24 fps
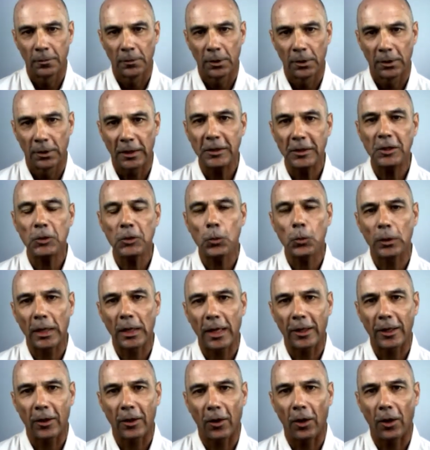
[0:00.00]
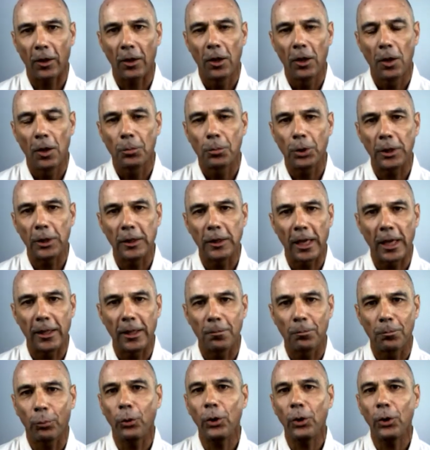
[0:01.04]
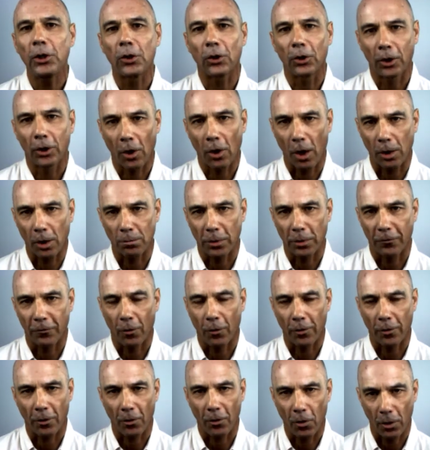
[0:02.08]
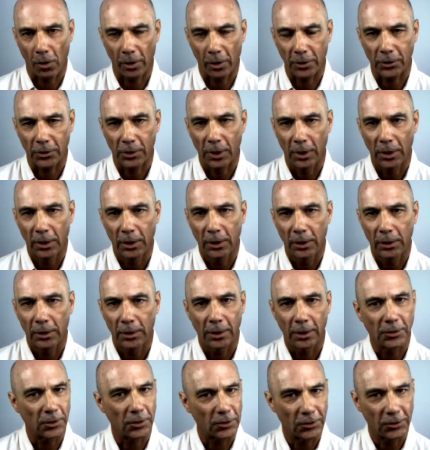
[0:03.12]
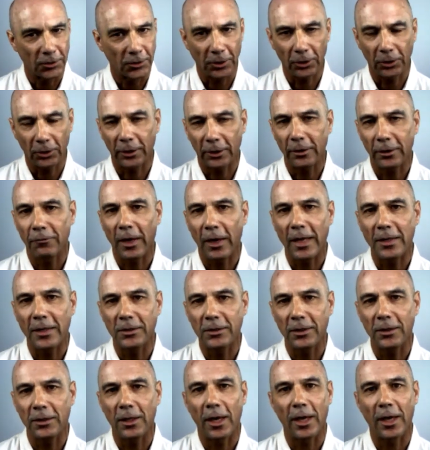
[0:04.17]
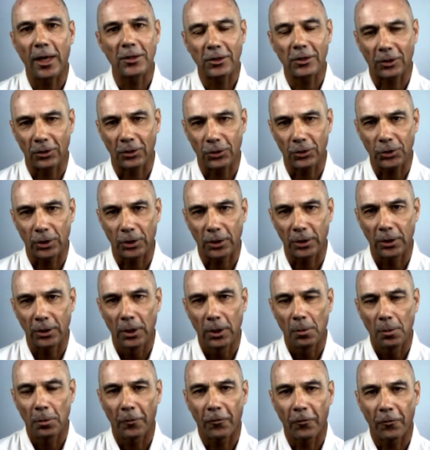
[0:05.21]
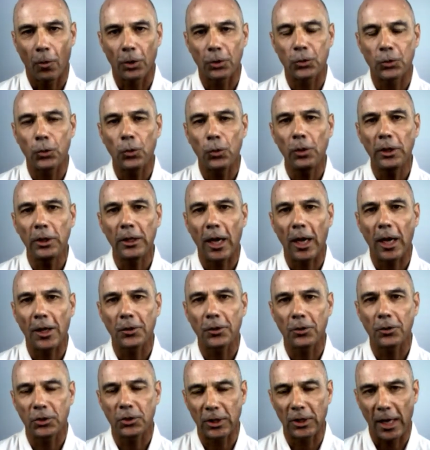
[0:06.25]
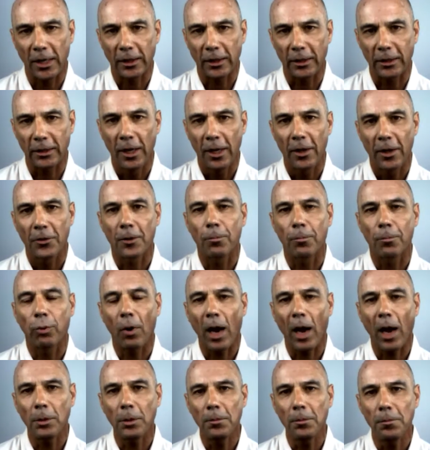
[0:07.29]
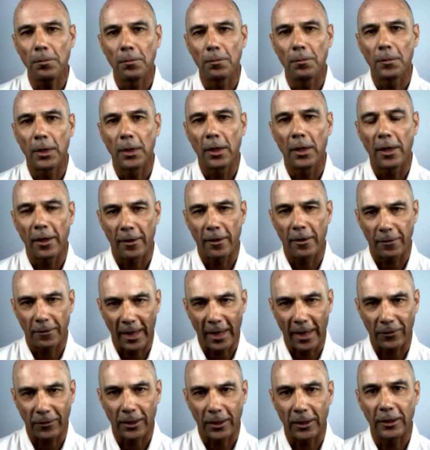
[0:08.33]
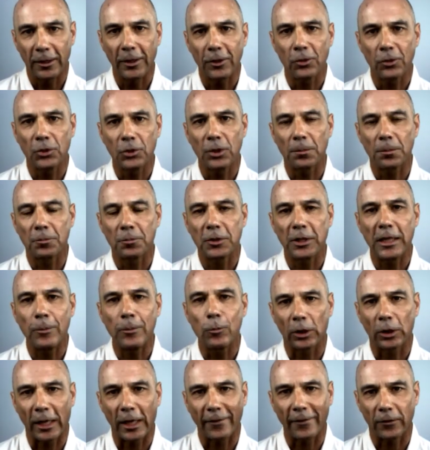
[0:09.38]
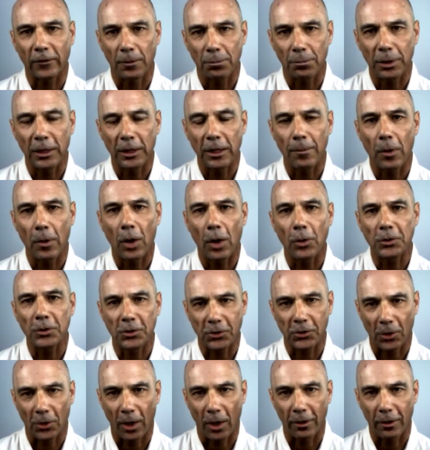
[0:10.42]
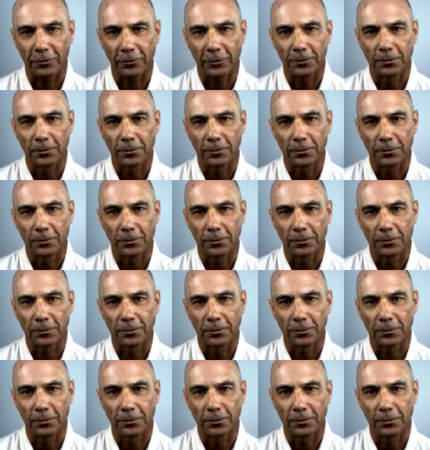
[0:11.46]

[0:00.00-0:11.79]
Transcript: This is what I call putting a prettier cart before the horse. It's still advancing a solution before truly understanding the problem that the leadership team would like the PMO to solve.